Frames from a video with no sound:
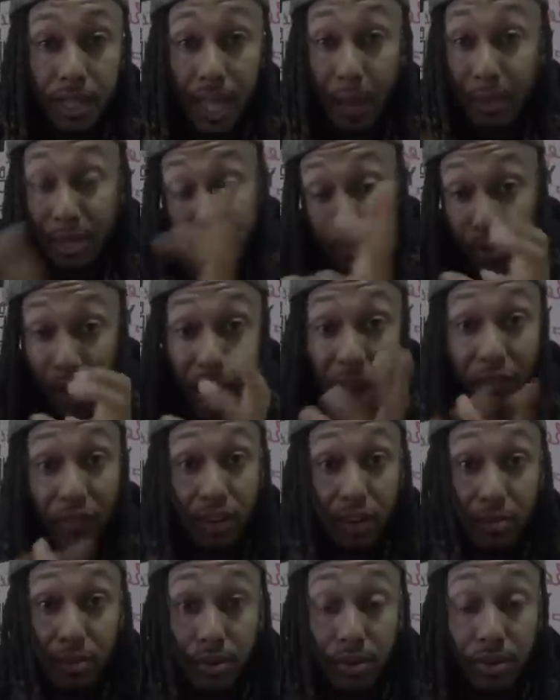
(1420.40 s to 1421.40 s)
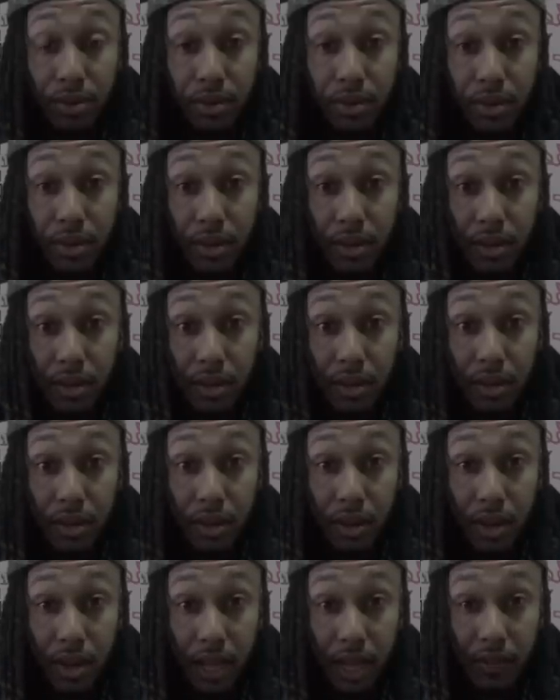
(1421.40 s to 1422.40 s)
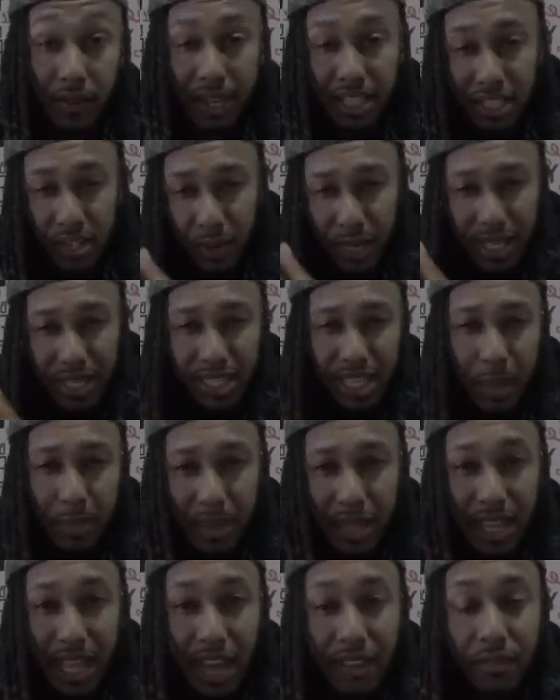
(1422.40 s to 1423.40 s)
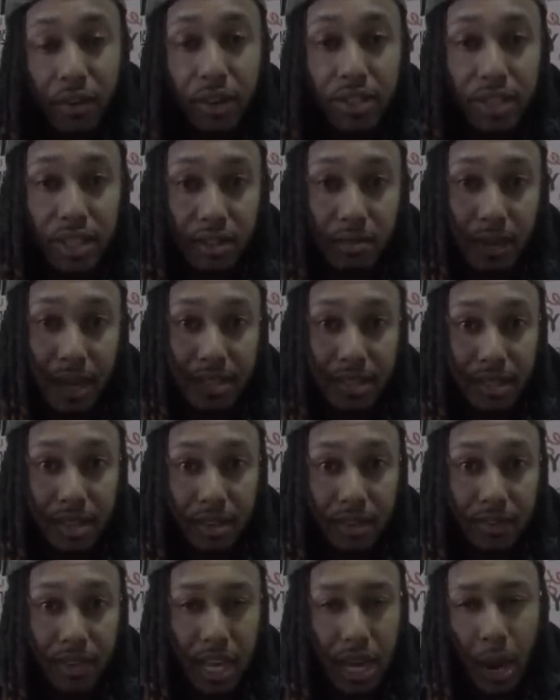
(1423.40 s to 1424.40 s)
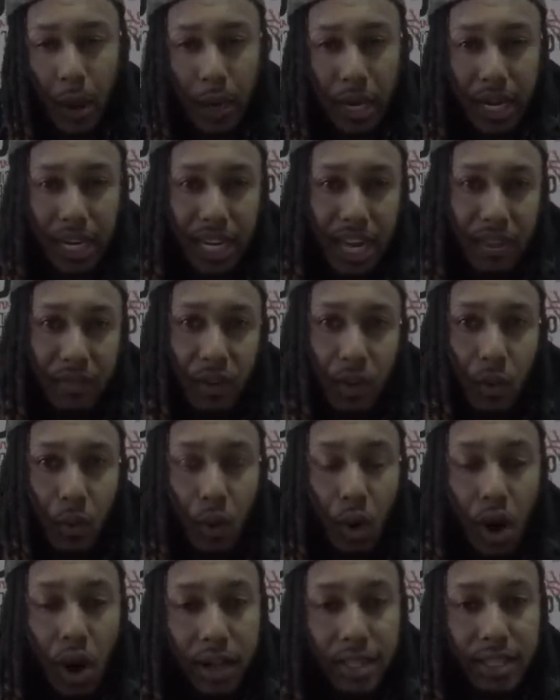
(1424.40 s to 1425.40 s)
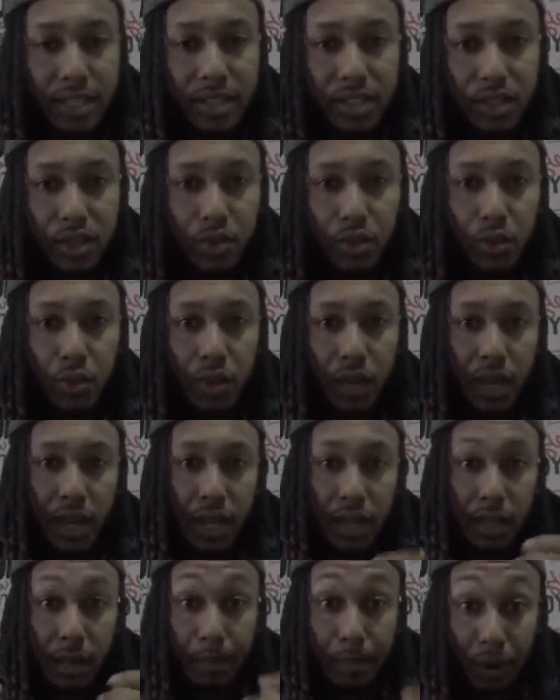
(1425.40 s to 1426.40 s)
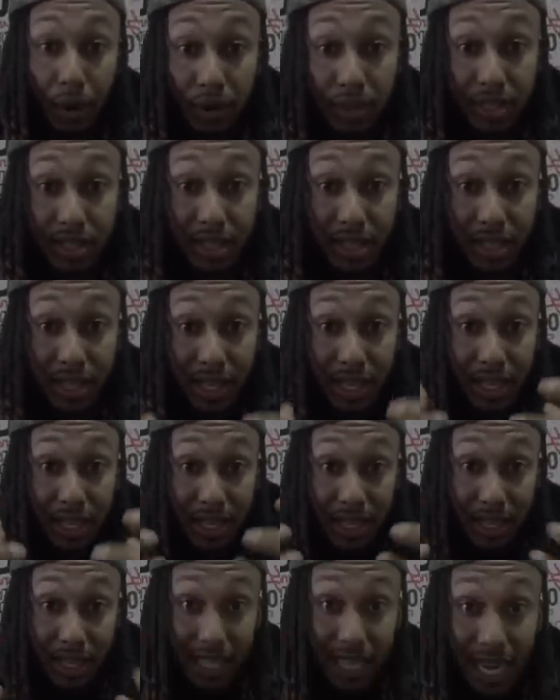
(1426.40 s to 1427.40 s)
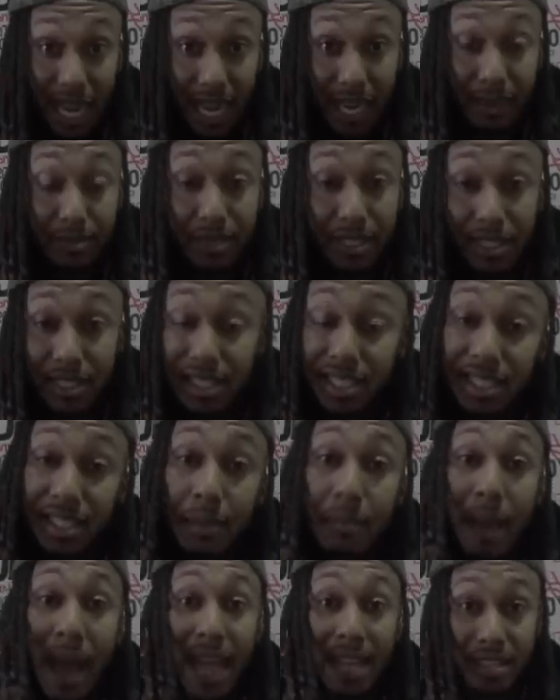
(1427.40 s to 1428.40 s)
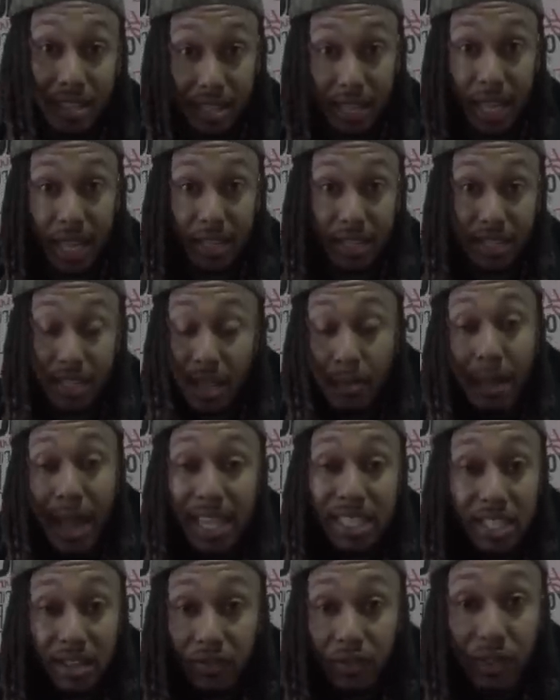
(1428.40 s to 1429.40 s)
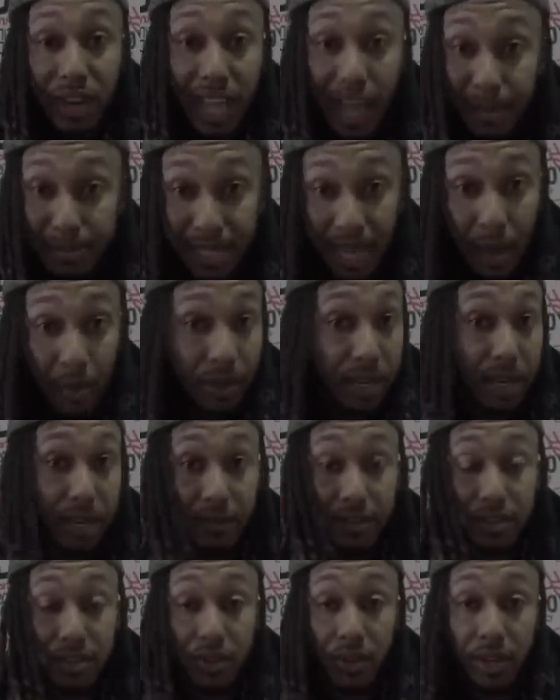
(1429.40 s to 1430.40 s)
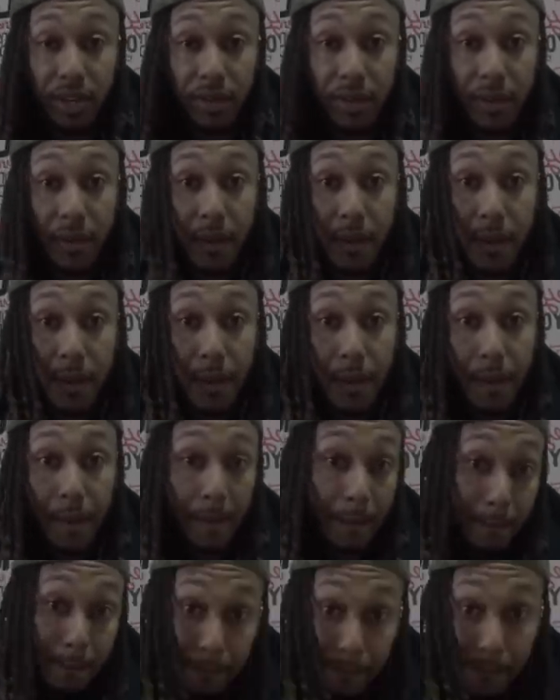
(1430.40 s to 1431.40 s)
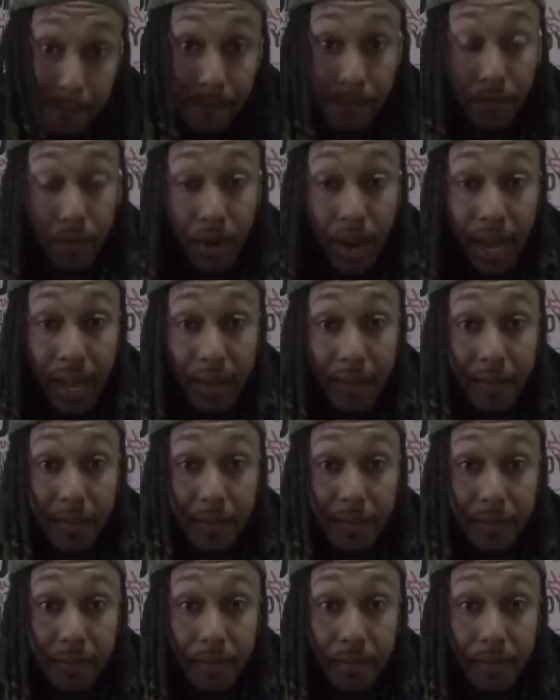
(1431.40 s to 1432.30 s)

that was profitable. If I just would have accepted that version of myself, and I would have never walked into the person that I am. Just imagine that. Just imagine if Rehab Time would have never started. Right?